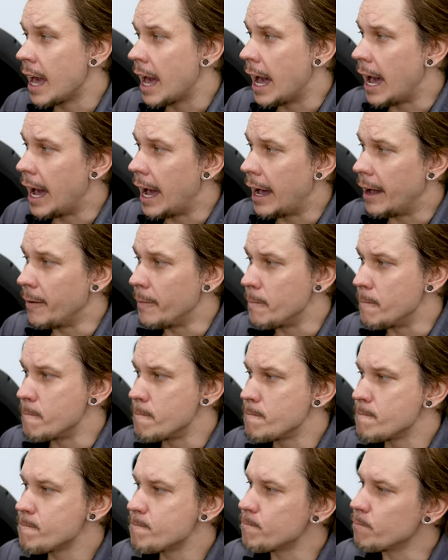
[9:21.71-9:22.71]
Uh,
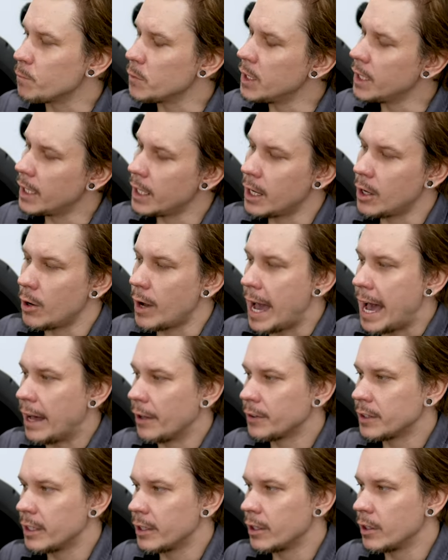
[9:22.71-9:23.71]
you know,
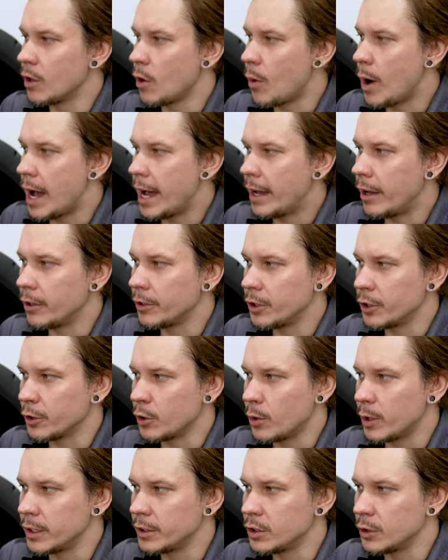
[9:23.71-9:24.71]
out there in the wild, you're
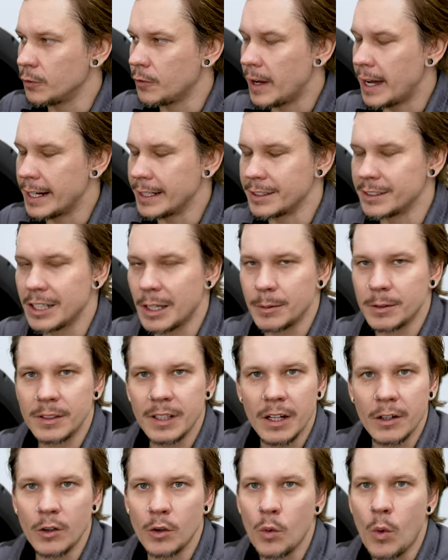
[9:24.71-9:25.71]
going to find
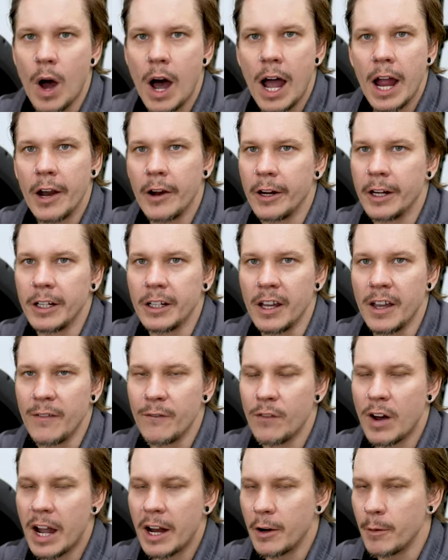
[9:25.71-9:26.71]
substandard wiring,
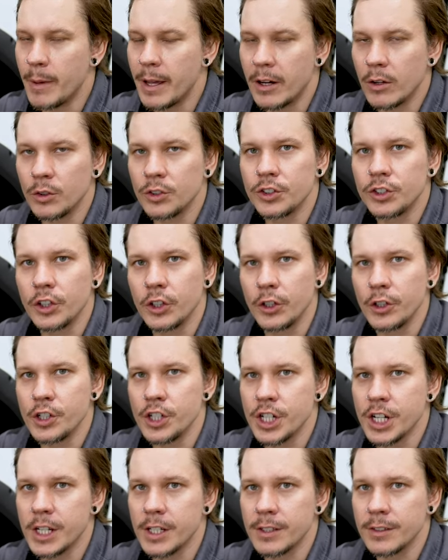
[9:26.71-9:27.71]
environmental
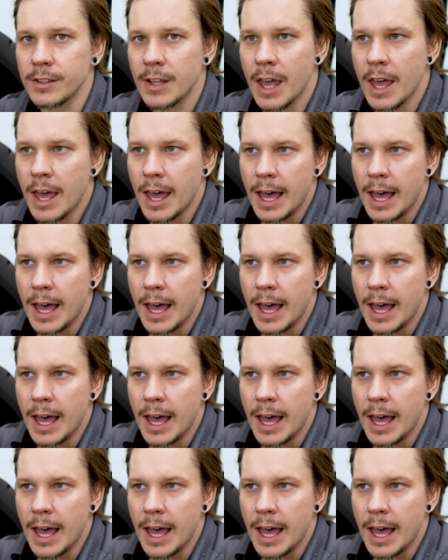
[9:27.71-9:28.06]
surges,